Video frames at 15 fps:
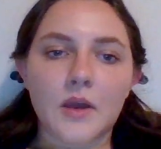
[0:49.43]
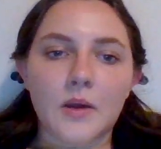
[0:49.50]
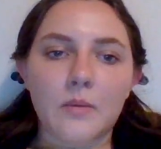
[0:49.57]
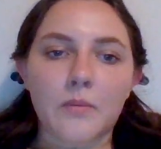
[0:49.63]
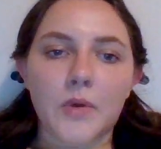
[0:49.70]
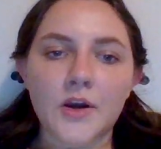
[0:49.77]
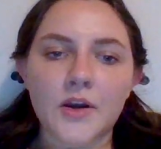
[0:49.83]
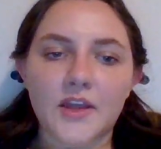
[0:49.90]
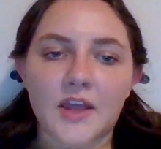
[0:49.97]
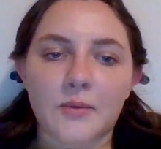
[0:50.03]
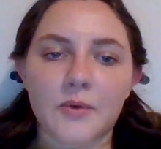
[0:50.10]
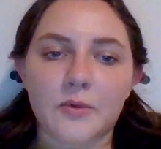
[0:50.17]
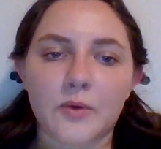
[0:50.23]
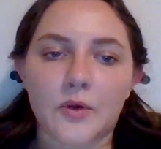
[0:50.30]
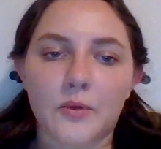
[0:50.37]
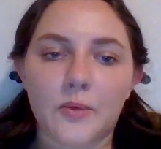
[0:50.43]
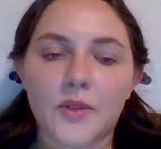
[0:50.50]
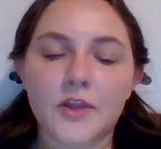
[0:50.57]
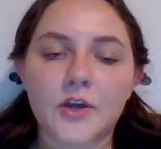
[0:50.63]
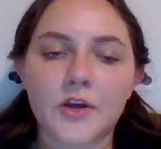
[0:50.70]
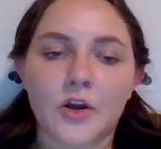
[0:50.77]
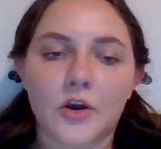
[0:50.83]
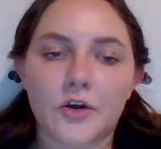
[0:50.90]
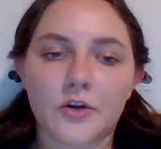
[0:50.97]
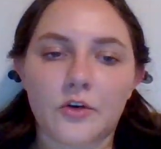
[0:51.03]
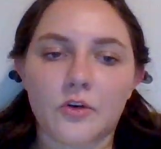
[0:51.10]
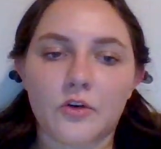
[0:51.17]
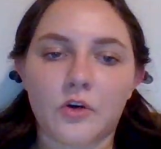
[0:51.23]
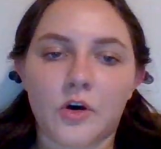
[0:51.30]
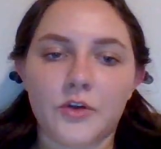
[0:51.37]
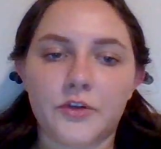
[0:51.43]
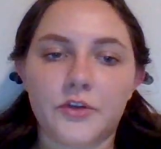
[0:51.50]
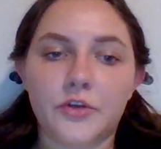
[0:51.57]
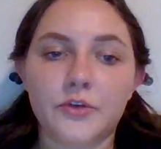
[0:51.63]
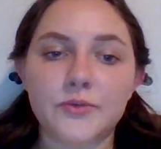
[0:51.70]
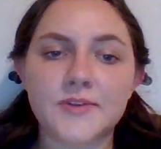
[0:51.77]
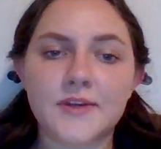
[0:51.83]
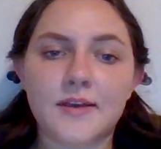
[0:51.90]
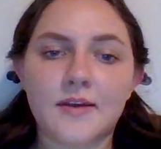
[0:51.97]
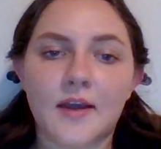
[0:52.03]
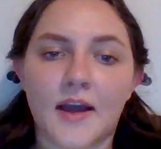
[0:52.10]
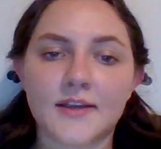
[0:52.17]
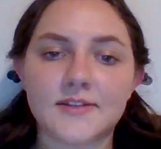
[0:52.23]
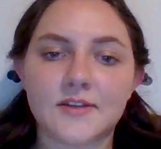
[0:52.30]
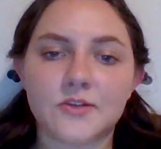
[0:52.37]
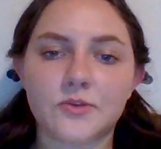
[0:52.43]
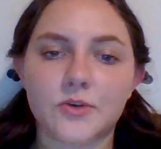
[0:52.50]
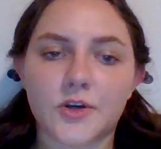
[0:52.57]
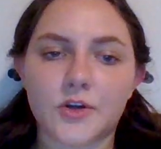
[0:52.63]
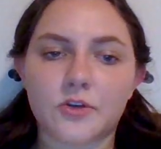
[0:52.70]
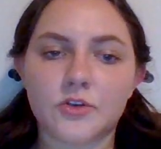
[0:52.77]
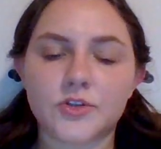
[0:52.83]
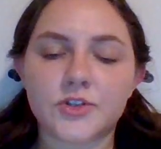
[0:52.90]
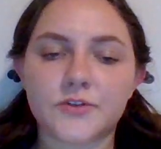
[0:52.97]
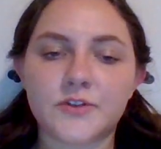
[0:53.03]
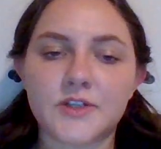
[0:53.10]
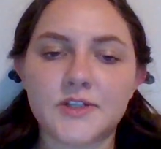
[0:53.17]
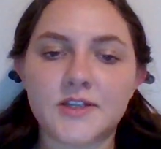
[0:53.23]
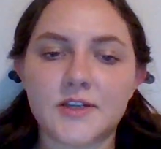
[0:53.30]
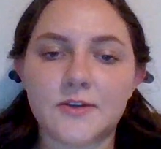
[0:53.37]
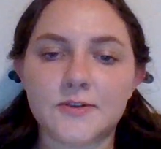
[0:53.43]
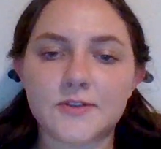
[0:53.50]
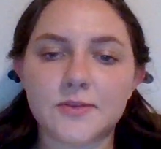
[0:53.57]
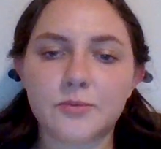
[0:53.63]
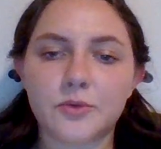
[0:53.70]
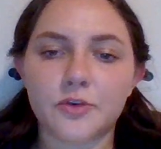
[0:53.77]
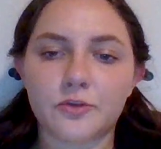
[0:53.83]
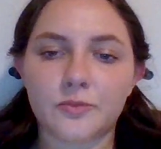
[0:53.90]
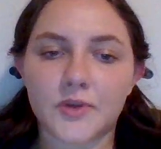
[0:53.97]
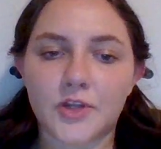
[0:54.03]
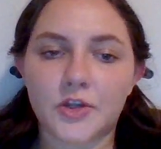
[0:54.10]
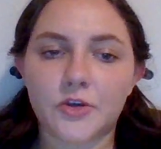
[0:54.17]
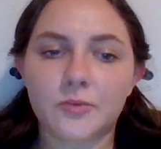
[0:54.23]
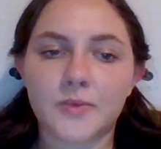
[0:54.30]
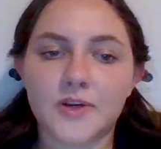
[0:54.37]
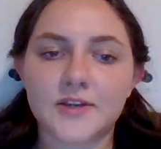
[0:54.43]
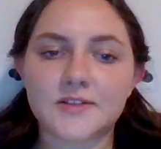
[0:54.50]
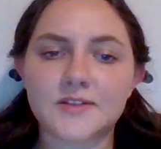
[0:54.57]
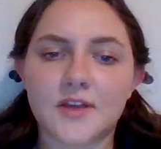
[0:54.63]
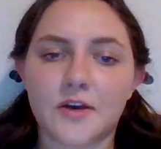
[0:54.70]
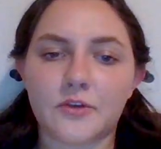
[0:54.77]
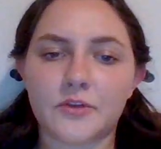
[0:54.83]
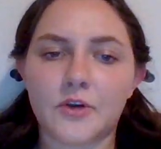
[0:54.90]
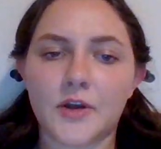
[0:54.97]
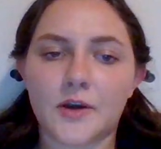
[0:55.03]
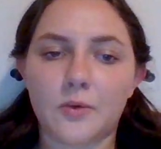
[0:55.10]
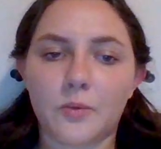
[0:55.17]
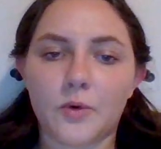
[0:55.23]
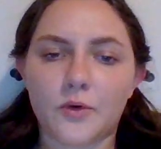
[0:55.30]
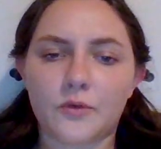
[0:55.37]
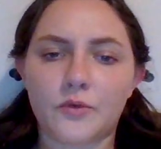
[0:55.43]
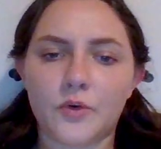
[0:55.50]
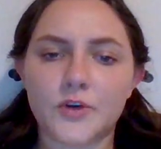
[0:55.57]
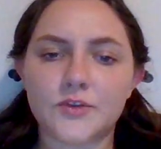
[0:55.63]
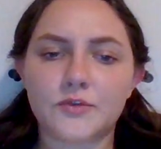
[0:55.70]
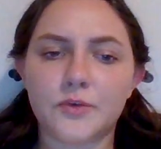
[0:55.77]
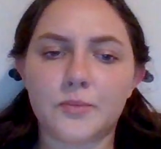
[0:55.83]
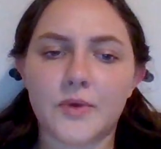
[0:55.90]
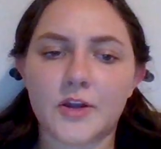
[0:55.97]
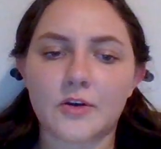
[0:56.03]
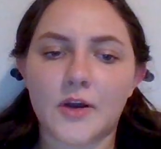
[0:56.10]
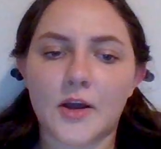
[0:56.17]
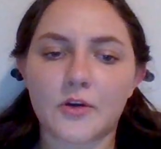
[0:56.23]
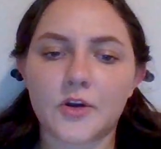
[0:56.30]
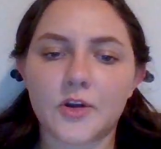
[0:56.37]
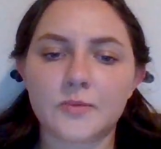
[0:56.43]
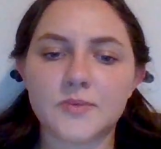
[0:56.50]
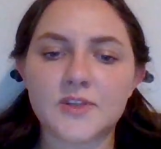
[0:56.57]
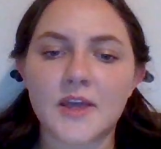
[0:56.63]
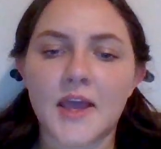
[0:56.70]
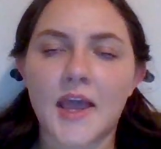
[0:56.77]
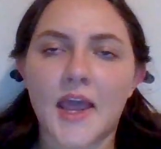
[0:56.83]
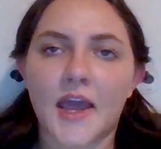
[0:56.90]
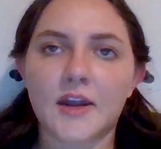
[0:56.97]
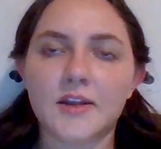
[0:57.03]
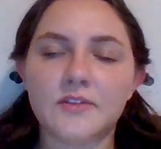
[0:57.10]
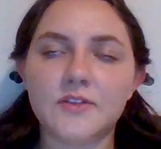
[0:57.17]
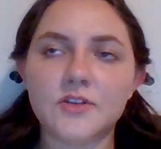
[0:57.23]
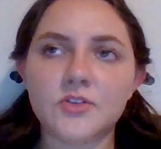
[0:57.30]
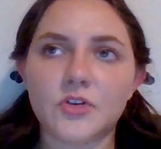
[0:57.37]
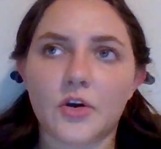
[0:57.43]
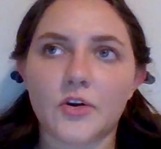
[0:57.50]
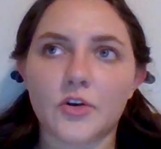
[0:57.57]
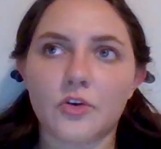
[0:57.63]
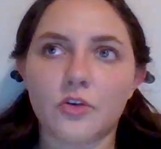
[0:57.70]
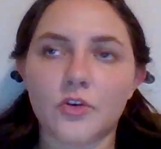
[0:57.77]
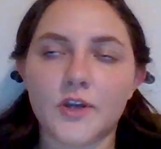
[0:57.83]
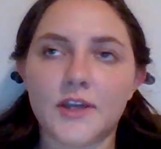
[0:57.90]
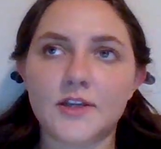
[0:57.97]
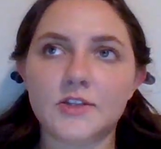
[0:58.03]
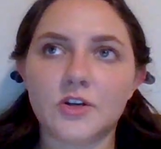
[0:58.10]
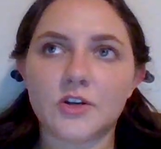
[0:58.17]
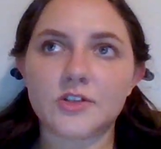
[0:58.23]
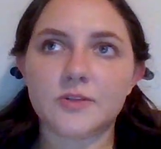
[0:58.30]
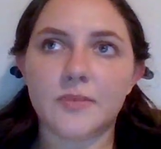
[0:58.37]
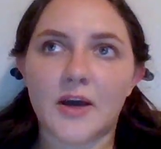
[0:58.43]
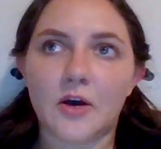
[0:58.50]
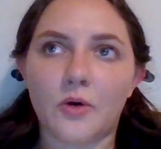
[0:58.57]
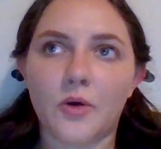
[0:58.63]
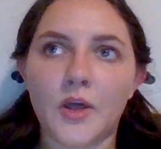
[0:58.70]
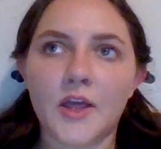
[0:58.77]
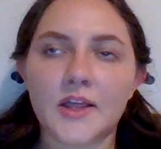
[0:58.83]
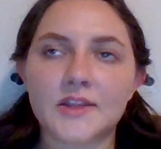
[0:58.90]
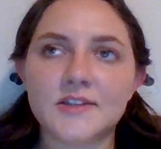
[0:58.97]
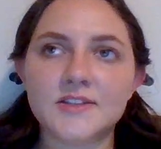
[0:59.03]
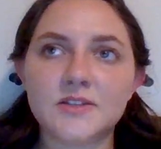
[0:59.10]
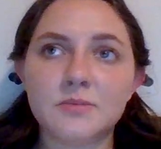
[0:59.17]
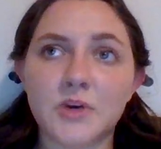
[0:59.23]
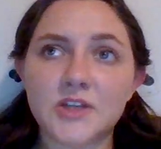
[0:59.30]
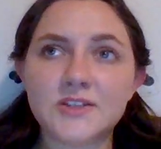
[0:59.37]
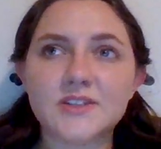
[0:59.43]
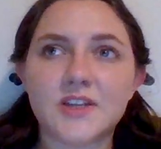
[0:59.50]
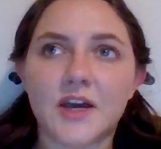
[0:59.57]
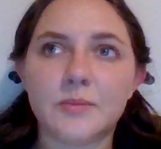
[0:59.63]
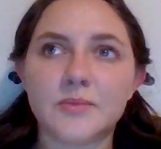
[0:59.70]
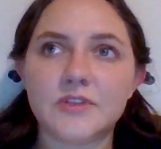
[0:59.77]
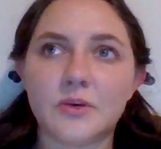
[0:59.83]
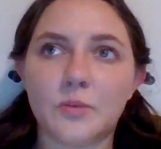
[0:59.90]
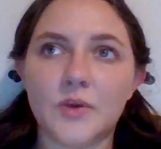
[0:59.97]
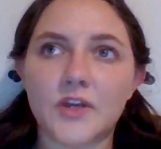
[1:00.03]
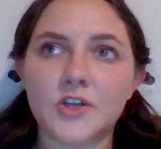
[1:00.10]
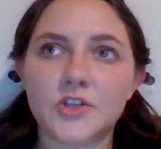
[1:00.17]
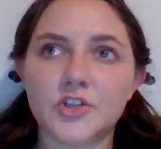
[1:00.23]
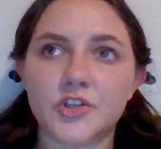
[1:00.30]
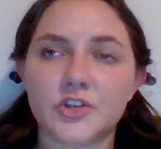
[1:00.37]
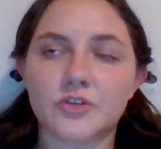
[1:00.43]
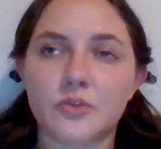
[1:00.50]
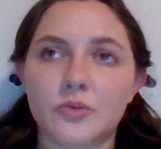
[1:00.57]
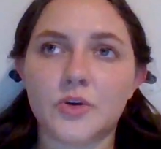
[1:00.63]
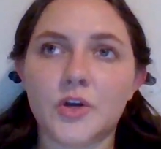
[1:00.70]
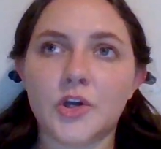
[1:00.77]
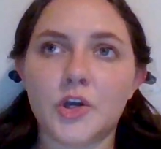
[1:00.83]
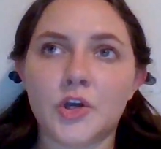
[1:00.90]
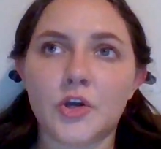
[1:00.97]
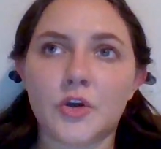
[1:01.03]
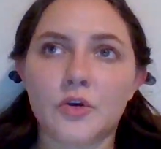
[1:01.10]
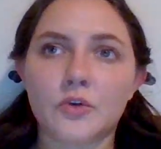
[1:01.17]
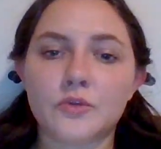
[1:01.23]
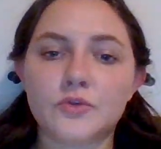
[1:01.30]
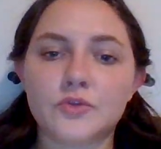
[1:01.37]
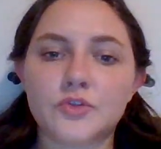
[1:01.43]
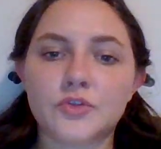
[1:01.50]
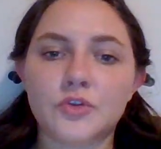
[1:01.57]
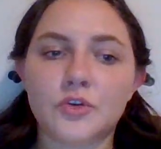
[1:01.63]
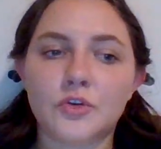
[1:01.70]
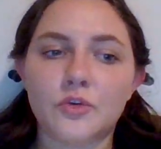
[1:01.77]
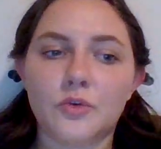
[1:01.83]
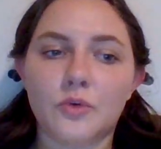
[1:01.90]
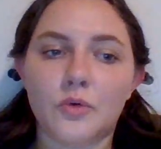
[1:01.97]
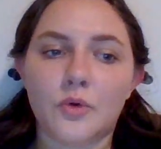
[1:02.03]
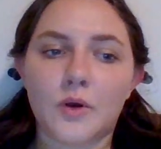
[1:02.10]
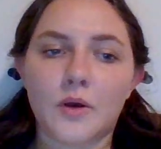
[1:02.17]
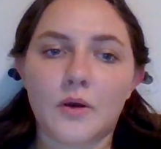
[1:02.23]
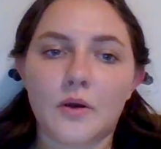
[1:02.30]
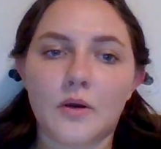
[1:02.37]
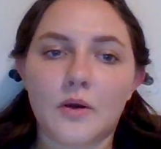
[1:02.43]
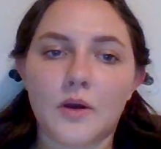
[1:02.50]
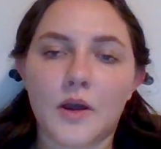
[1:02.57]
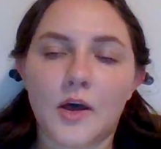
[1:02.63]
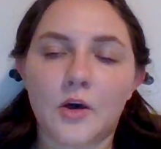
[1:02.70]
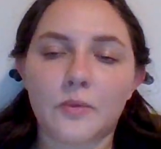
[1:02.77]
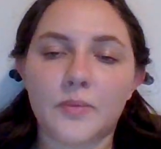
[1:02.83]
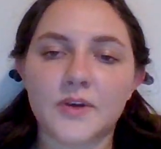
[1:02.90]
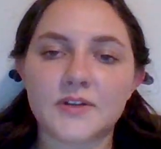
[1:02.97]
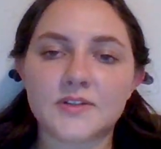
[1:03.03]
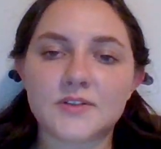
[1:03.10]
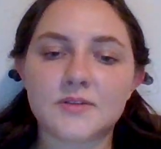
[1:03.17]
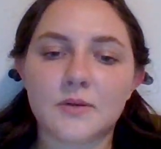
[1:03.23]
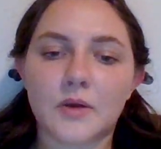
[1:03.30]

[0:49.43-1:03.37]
Mark Gaben wrote a really good article called Using Kaizen Toward a Culture of Continuous Improvement, Humanize the Healthcare Workforce for Better Outcomes. And in this article, he talked about these small steps that we could do to help us